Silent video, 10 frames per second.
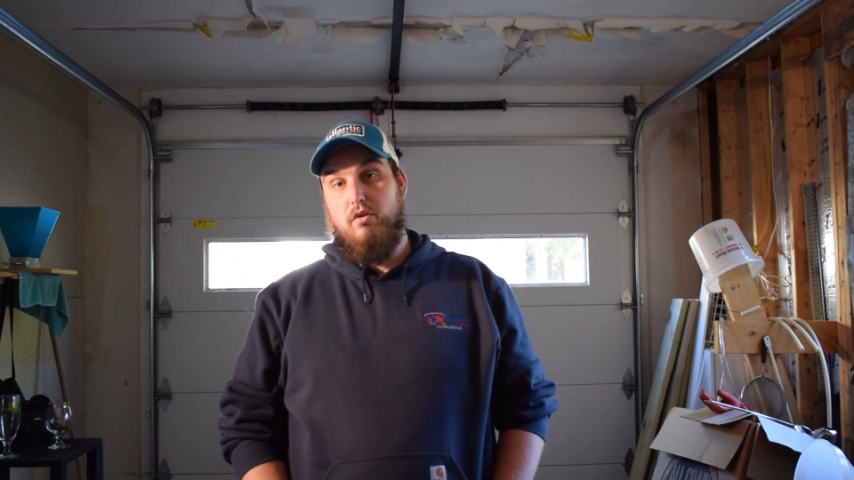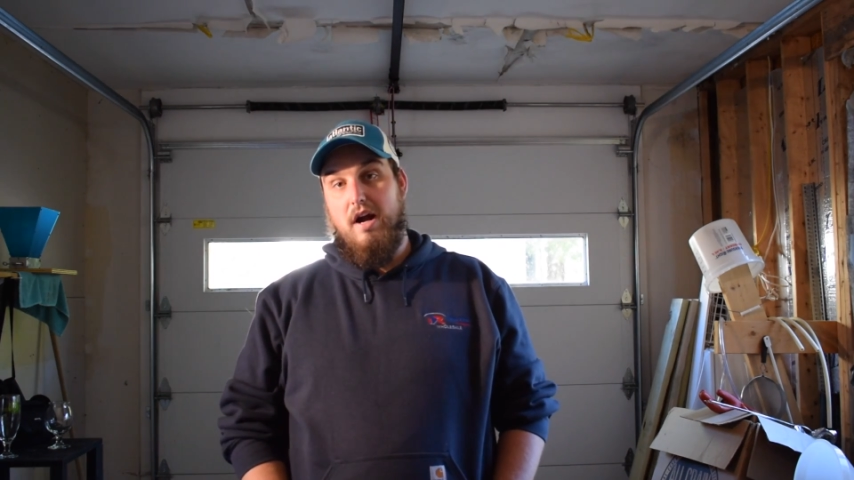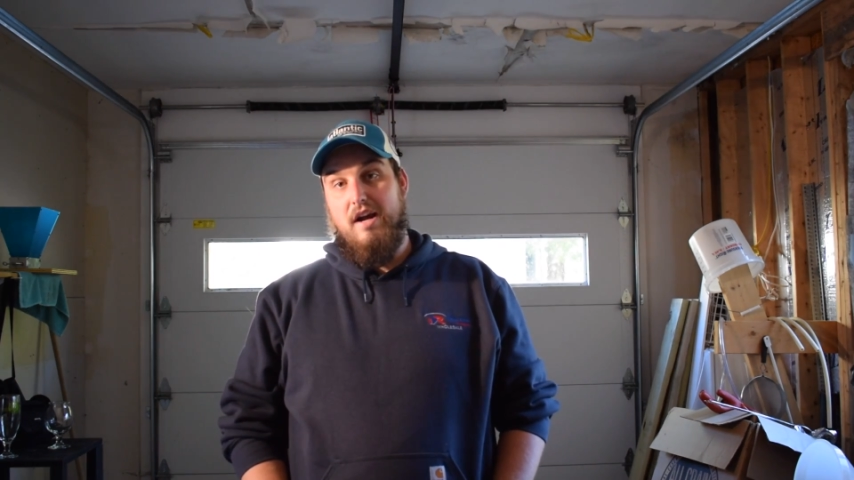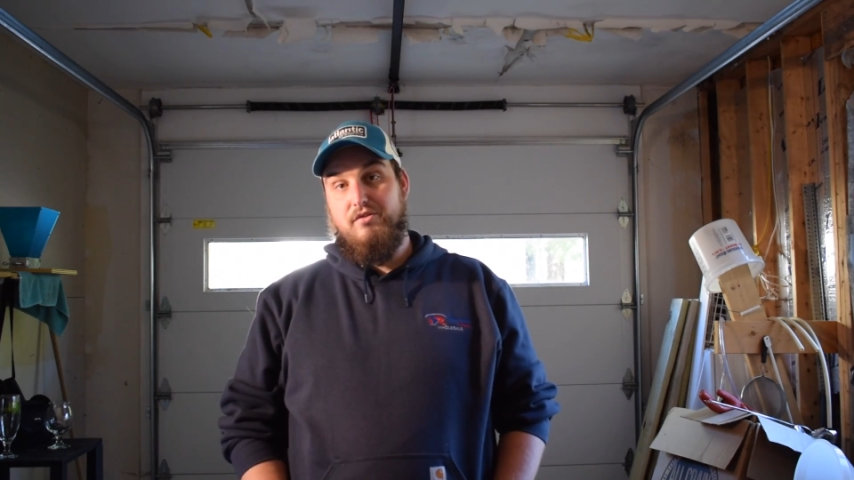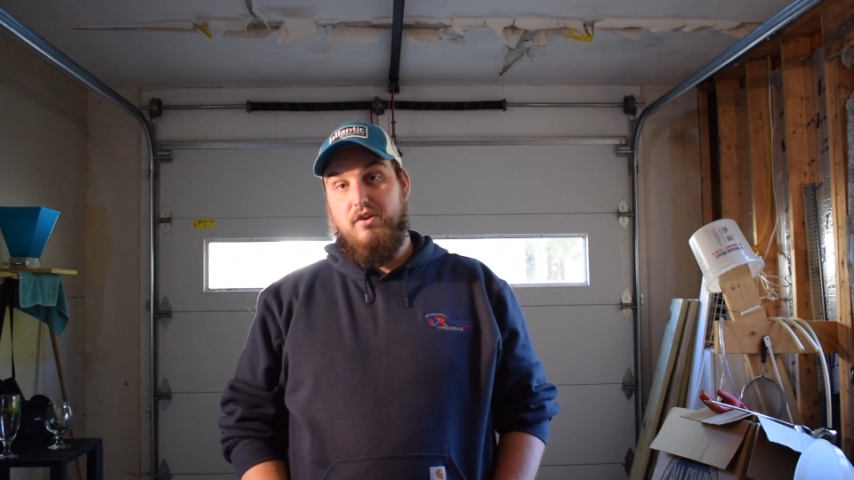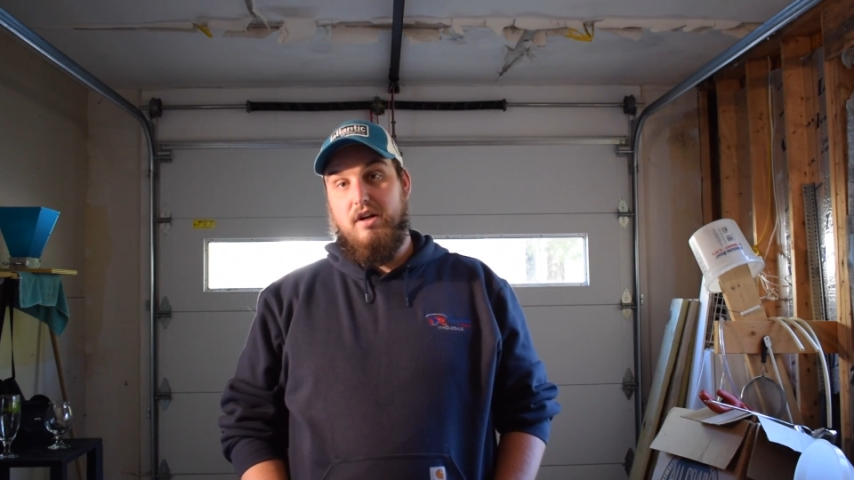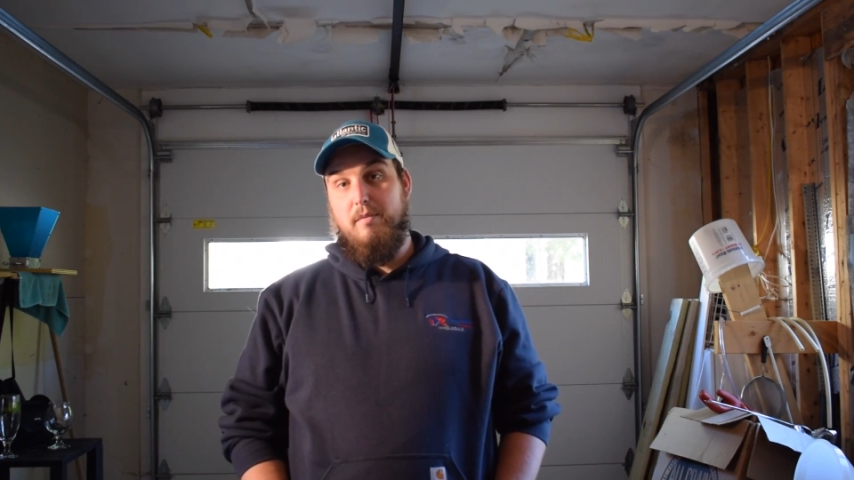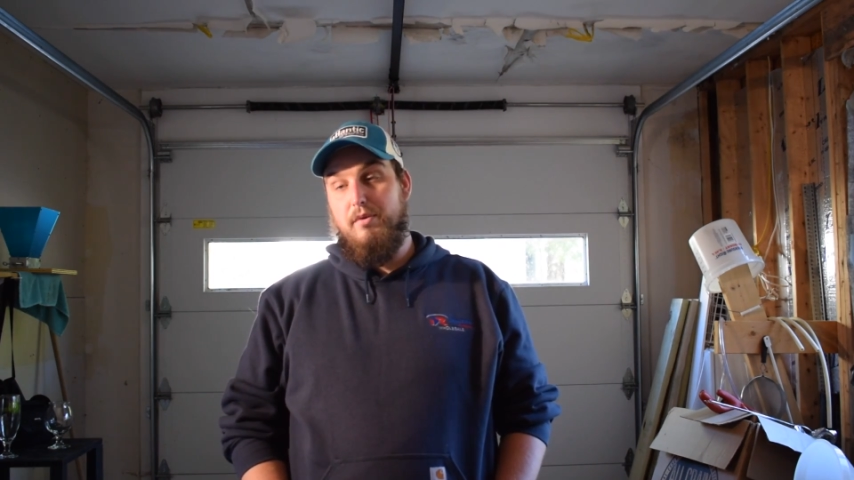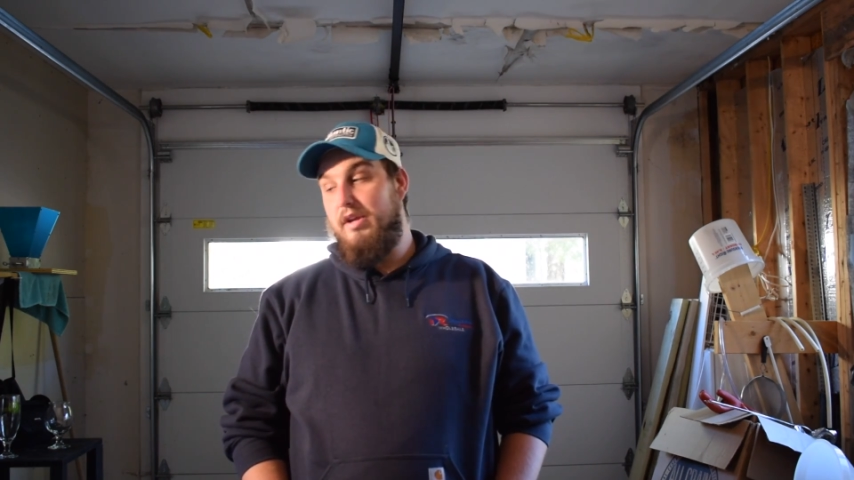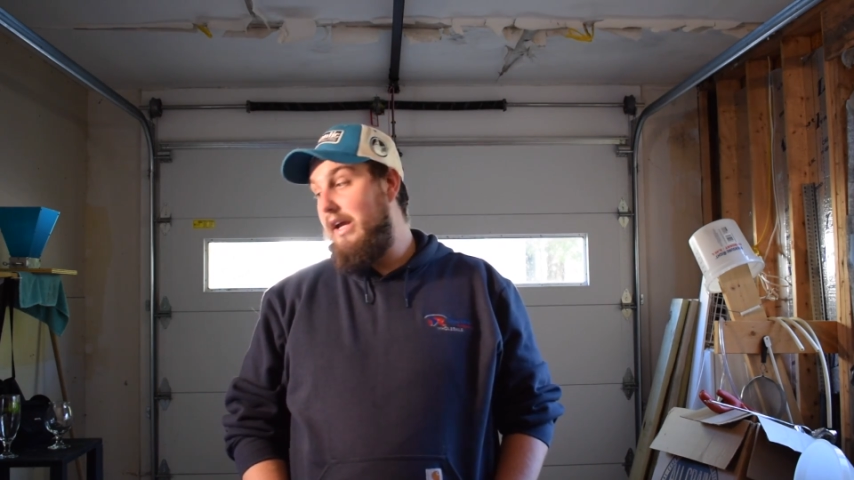crash for a
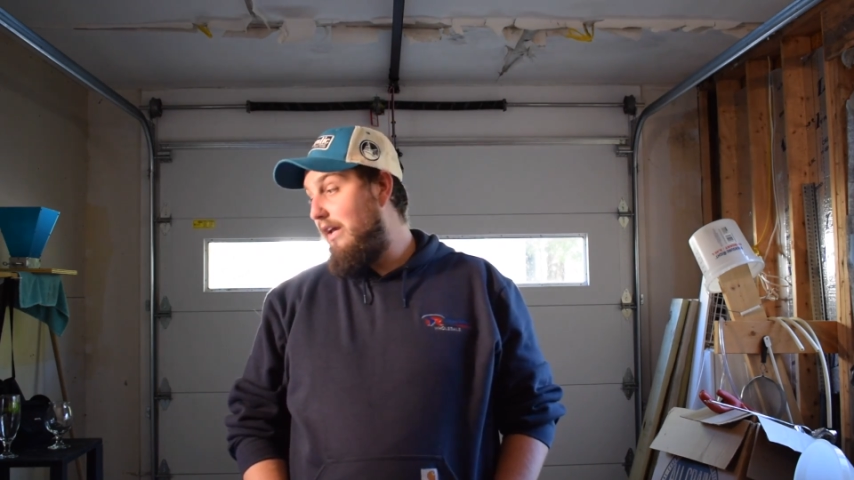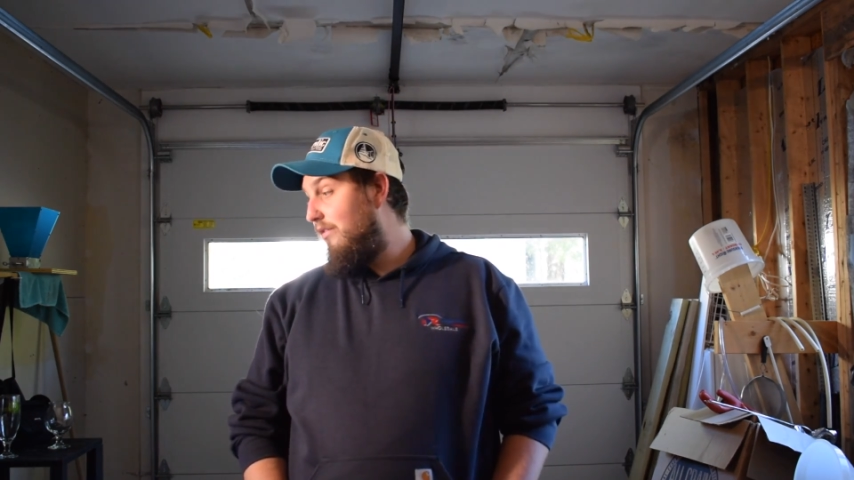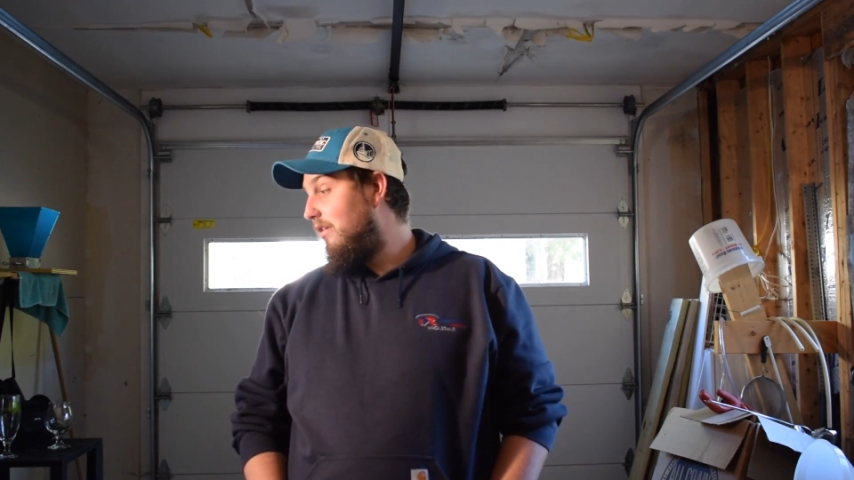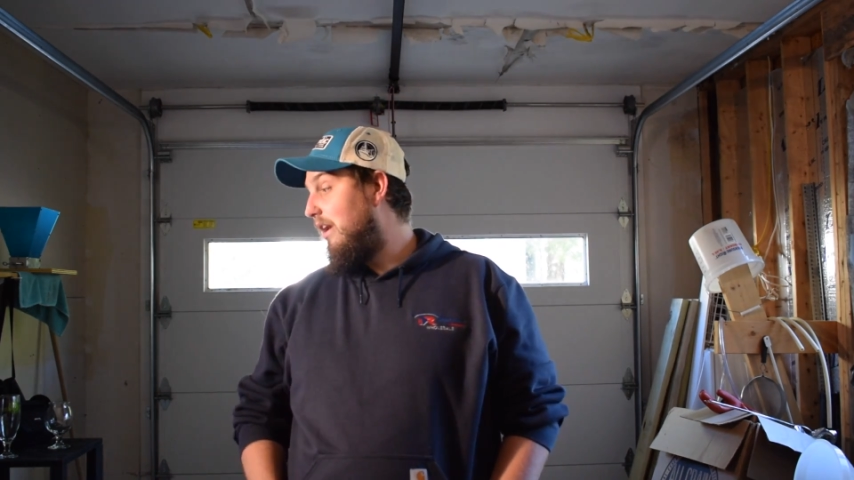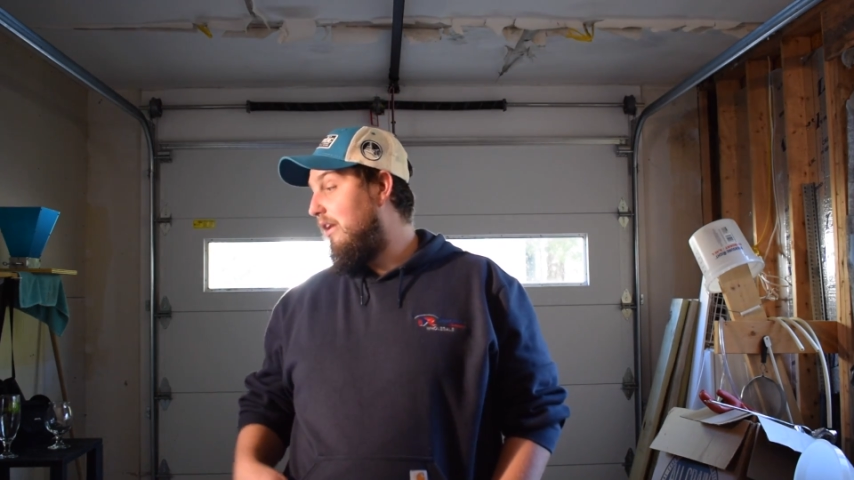couple days